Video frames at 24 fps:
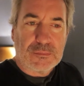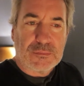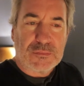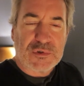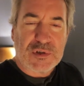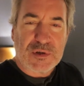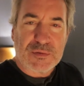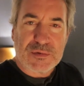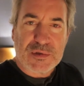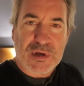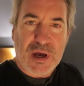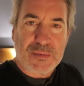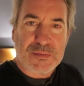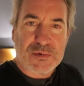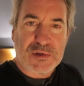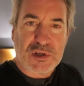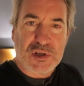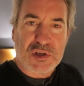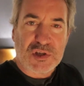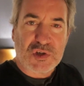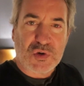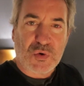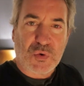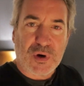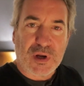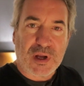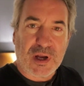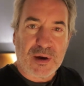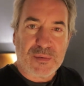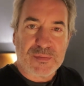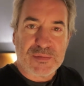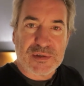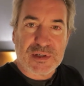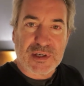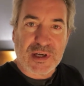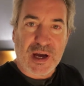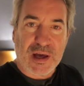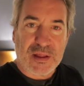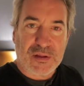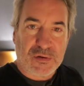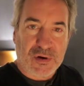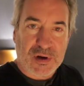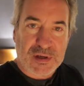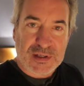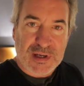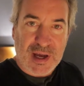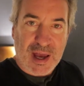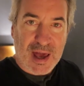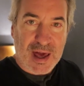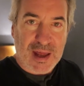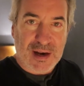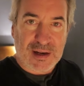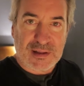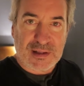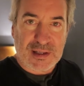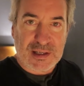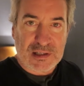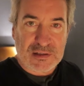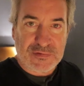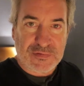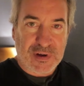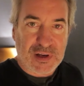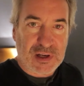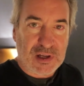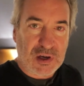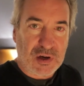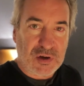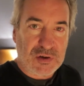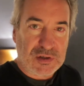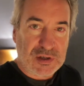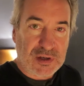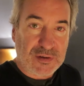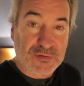Sometimes the story comes together as I edit these videos.